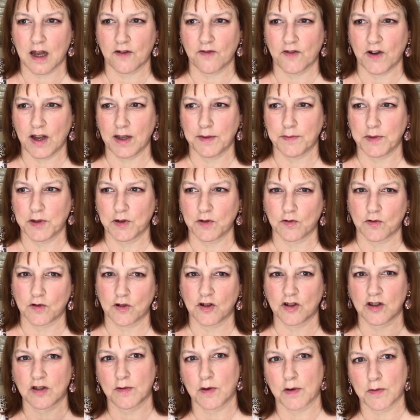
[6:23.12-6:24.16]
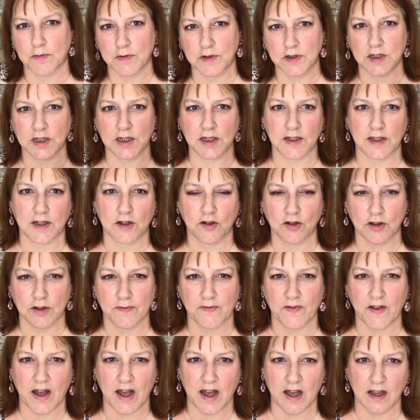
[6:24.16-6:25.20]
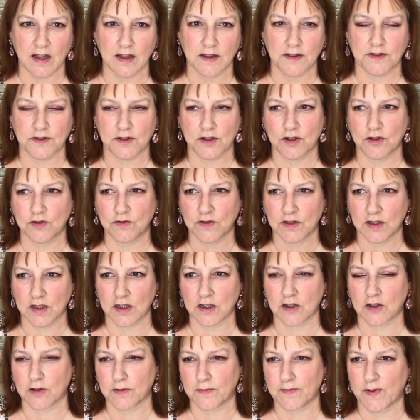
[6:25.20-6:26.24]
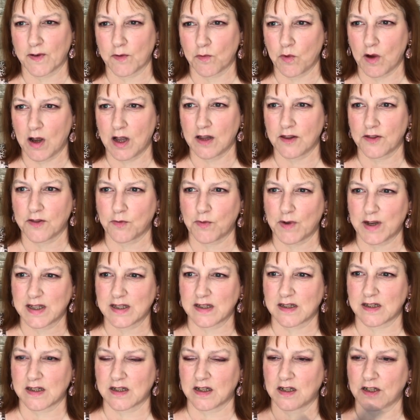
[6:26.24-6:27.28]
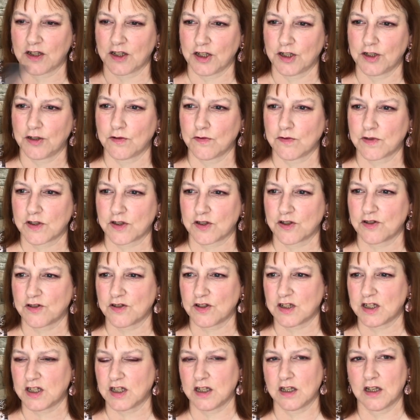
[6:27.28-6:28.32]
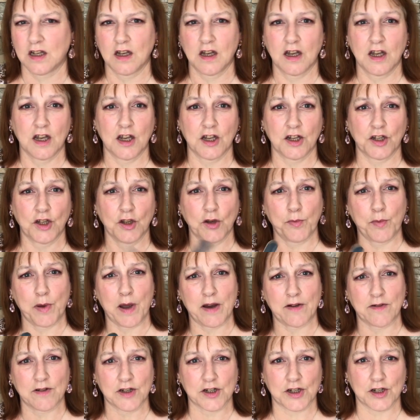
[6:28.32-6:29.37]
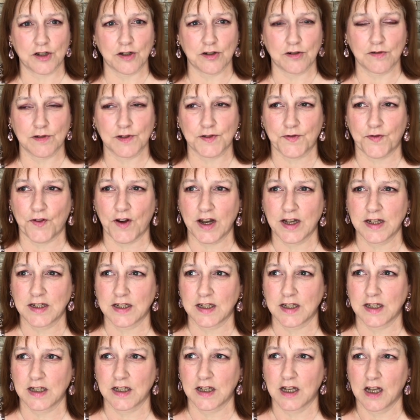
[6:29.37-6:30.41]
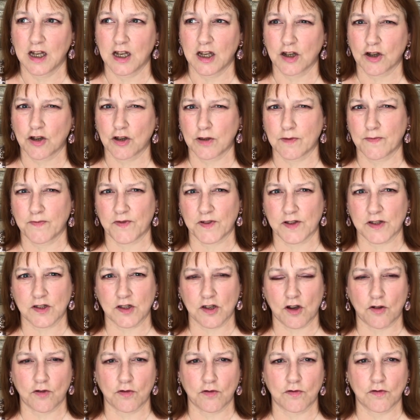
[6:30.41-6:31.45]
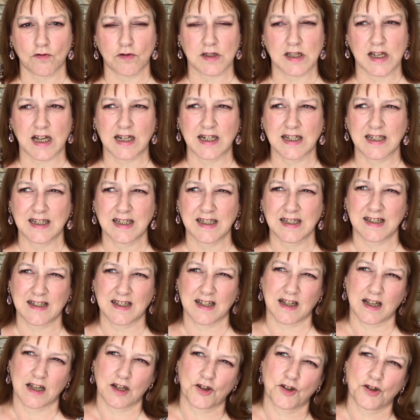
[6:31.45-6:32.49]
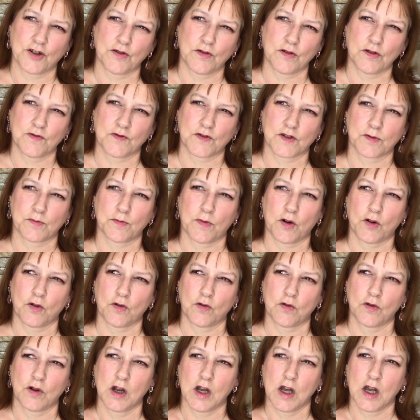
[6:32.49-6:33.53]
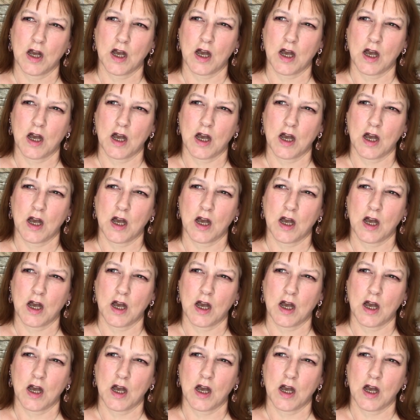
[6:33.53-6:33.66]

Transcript: rhyme, you know, cut them on Monday, cut them for health, Tuesday, cut them for wealth, Wednesday, news, Thursday, new pair of shoes, Friday, cut them for sorrow, Saturday, see your true love tomorrow,